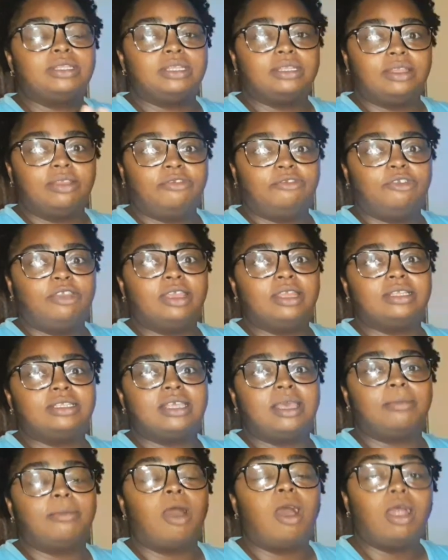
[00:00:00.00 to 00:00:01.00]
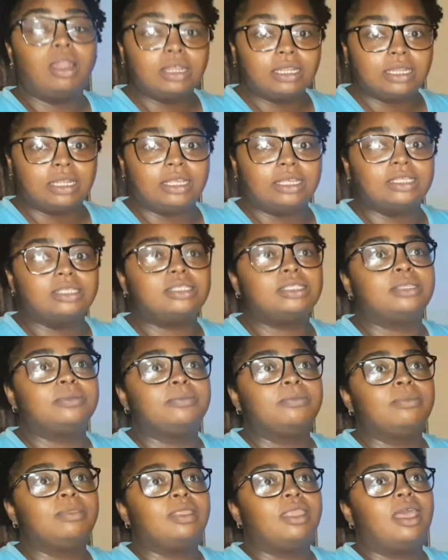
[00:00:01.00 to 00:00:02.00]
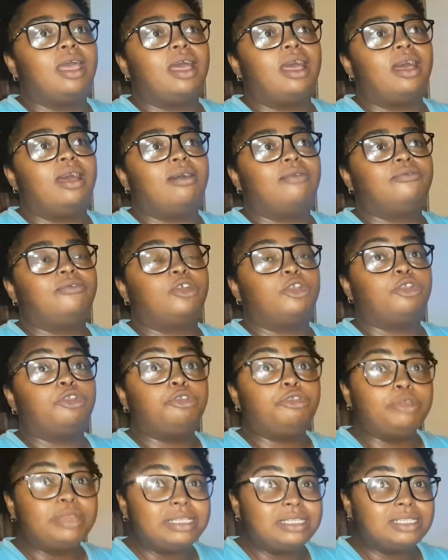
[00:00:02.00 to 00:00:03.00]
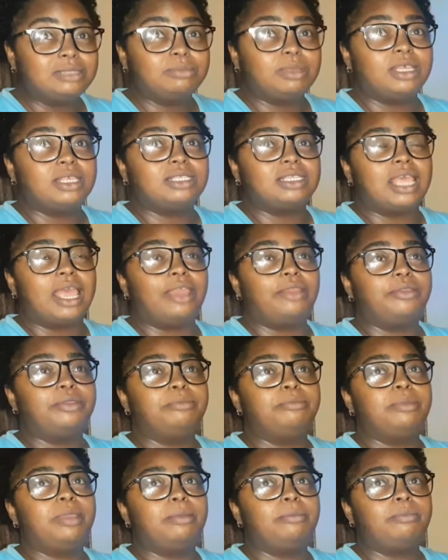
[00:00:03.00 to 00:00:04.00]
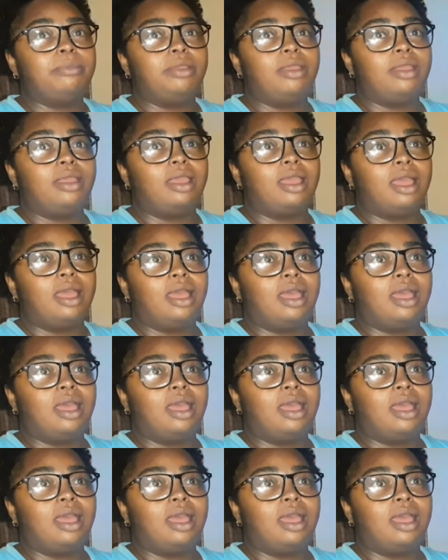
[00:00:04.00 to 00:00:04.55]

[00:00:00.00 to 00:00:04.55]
the different holidays. For Christmas, I remember